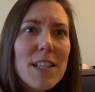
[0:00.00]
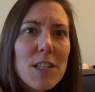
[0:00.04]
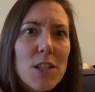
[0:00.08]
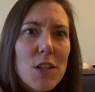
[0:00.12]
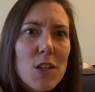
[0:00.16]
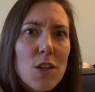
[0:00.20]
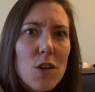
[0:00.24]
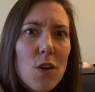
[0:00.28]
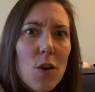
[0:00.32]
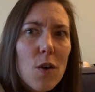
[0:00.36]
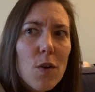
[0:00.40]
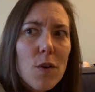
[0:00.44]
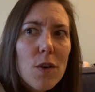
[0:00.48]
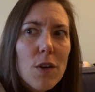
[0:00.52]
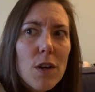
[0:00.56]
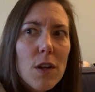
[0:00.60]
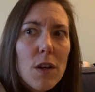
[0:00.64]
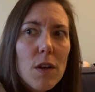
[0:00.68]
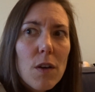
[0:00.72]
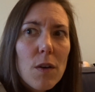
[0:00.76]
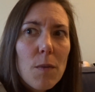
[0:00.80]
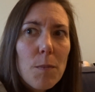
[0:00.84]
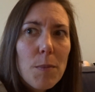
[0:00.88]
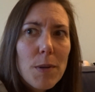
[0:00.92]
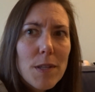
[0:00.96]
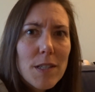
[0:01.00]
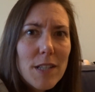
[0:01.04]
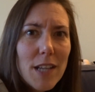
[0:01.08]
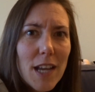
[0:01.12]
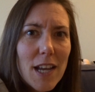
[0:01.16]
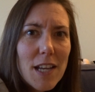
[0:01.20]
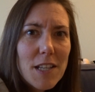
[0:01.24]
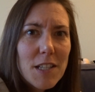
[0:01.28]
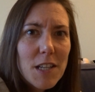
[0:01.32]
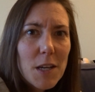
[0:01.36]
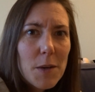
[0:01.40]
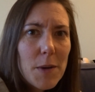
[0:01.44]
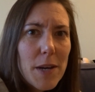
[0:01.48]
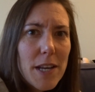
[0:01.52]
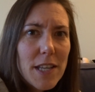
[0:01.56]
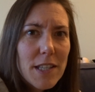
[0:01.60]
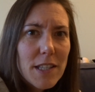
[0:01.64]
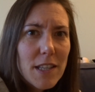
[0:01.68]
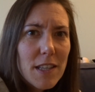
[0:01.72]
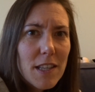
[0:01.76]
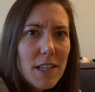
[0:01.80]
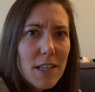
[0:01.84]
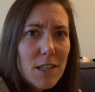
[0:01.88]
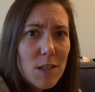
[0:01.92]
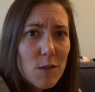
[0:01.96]
a non-potato eater,
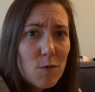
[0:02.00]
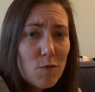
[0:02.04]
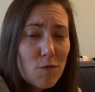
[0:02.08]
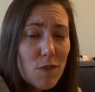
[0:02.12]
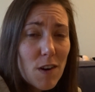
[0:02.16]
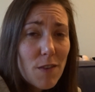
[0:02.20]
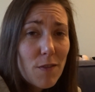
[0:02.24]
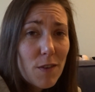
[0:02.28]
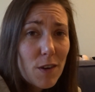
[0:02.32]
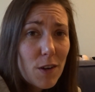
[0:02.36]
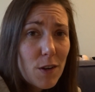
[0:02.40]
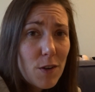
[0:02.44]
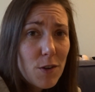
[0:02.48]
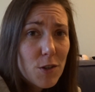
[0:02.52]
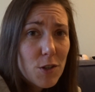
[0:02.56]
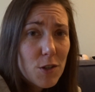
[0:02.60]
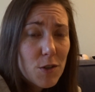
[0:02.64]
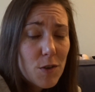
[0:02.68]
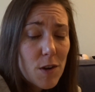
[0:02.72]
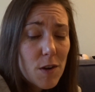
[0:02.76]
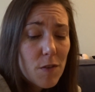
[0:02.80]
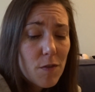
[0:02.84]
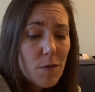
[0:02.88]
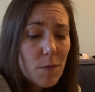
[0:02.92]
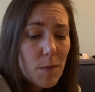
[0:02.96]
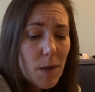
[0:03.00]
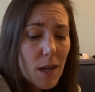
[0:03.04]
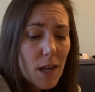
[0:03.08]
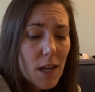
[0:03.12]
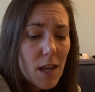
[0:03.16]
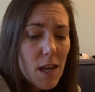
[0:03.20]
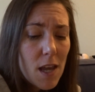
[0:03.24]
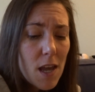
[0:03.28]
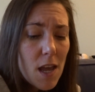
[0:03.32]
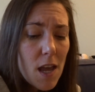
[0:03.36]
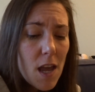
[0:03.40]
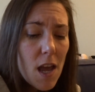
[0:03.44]
this is revolutionary for me.